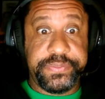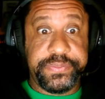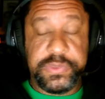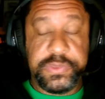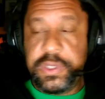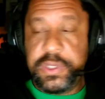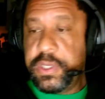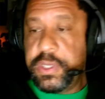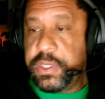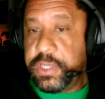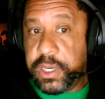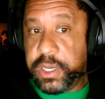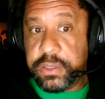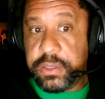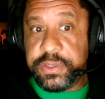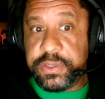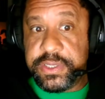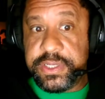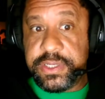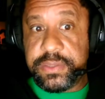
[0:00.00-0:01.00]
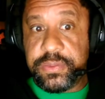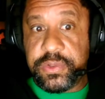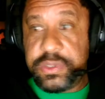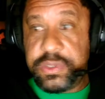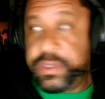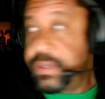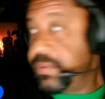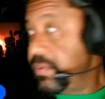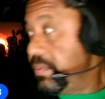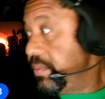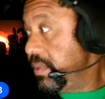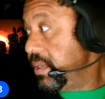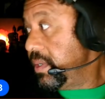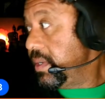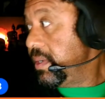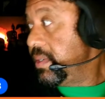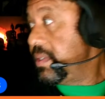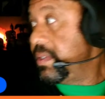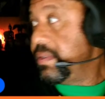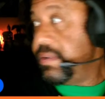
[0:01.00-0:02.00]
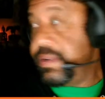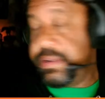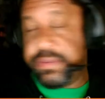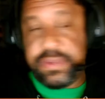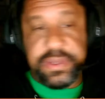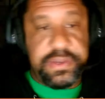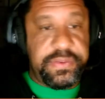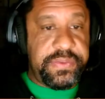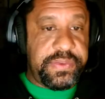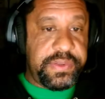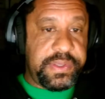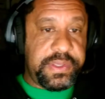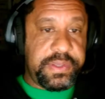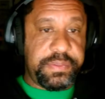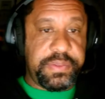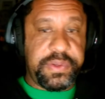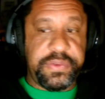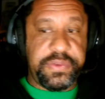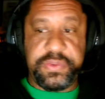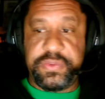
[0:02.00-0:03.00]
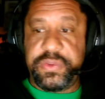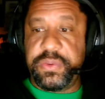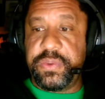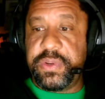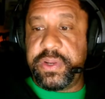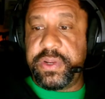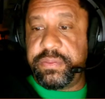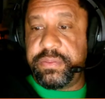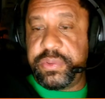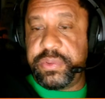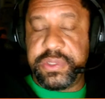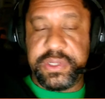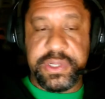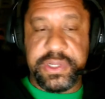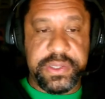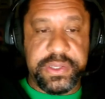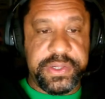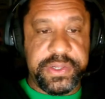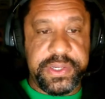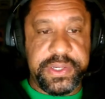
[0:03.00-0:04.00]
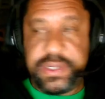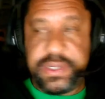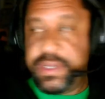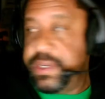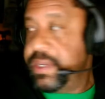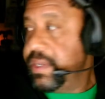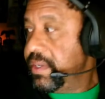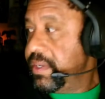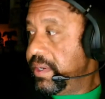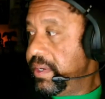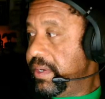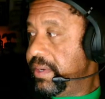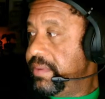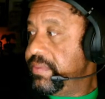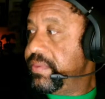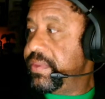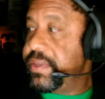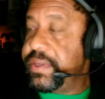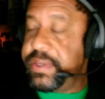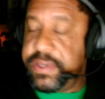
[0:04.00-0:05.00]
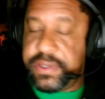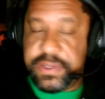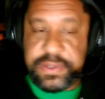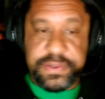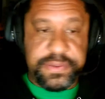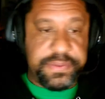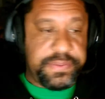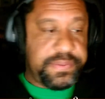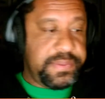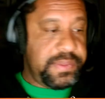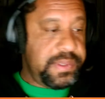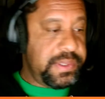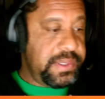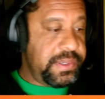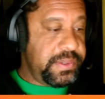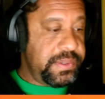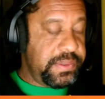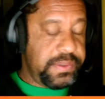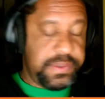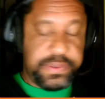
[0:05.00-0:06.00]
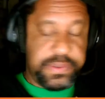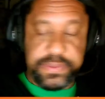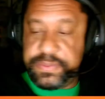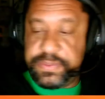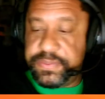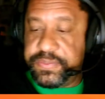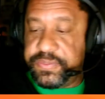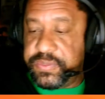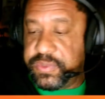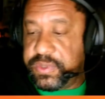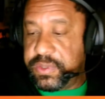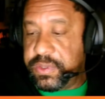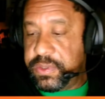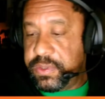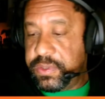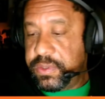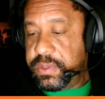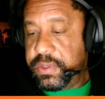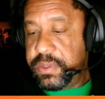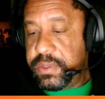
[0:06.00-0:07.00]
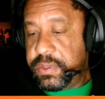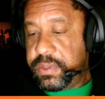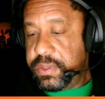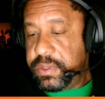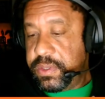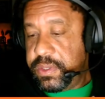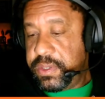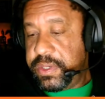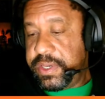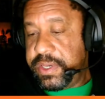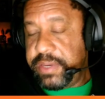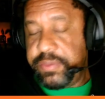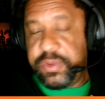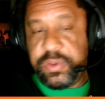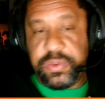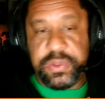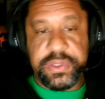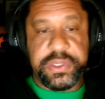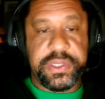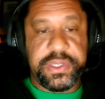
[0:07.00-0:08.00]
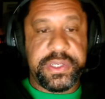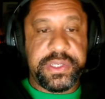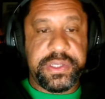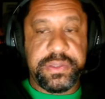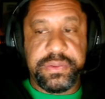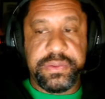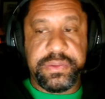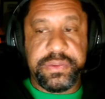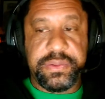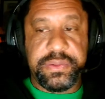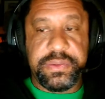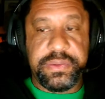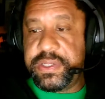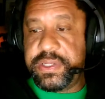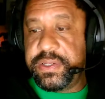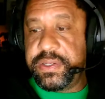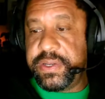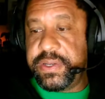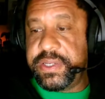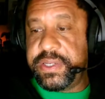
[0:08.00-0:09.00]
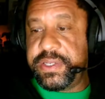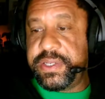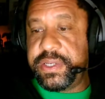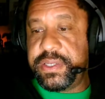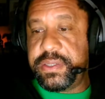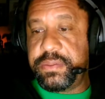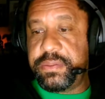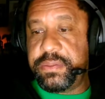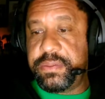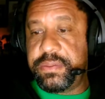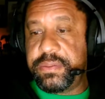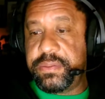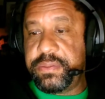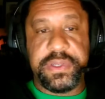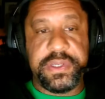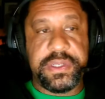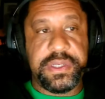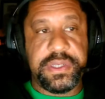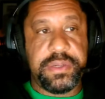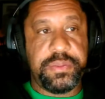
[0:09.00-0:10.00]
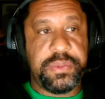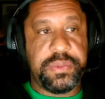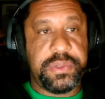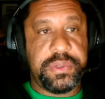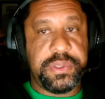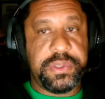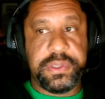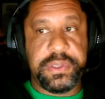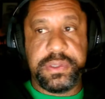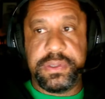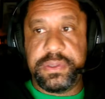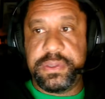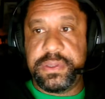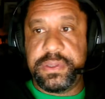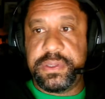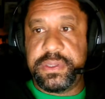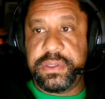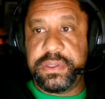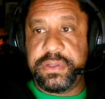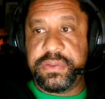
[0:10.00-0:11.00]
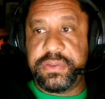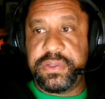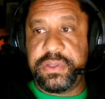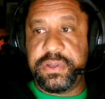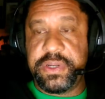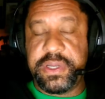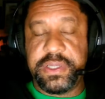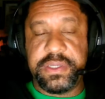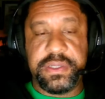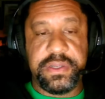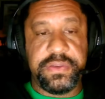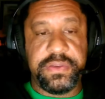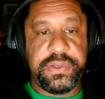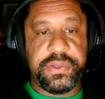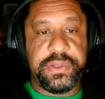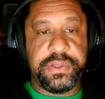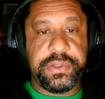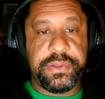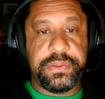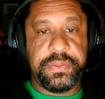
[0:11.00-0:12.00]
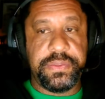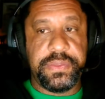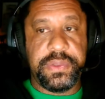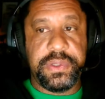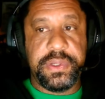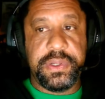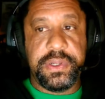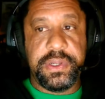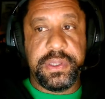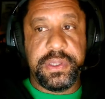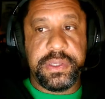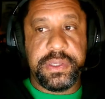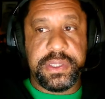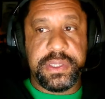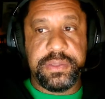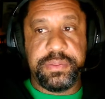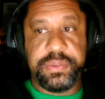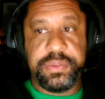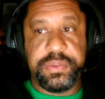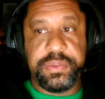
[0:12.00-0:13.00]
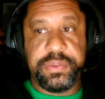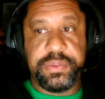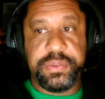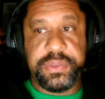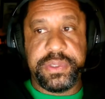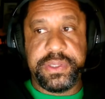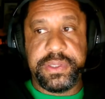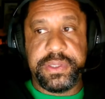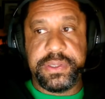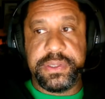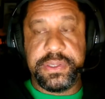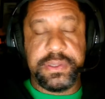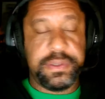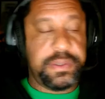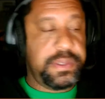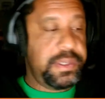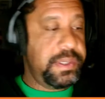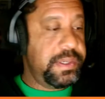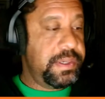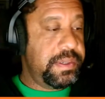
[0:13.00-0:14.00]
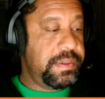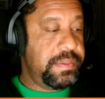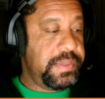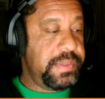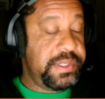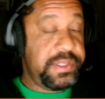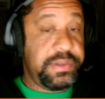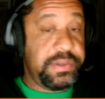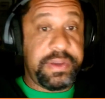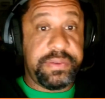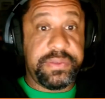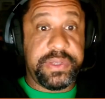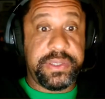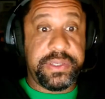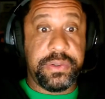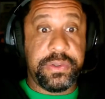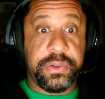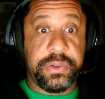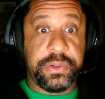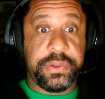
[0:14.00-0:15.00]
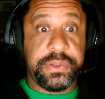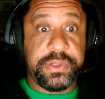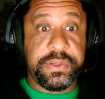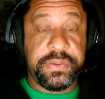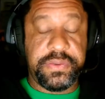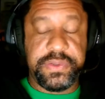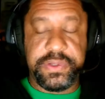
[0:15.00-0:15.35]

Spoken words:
y'all go see some more stuff for me. I still have the P-51 I haven't put together yet. Have the little ME-163 that still has yet to be fully assembled. So I've still got stuff to do. Lots of planes. I still have lots of orders to fill and get sent out.